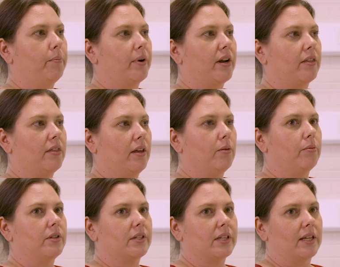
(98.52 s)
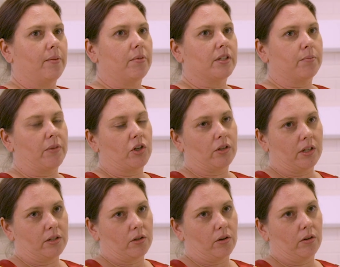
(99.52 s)
but I think with sleep
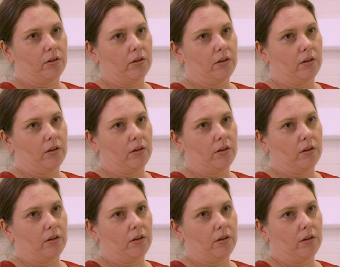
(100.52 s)
especially so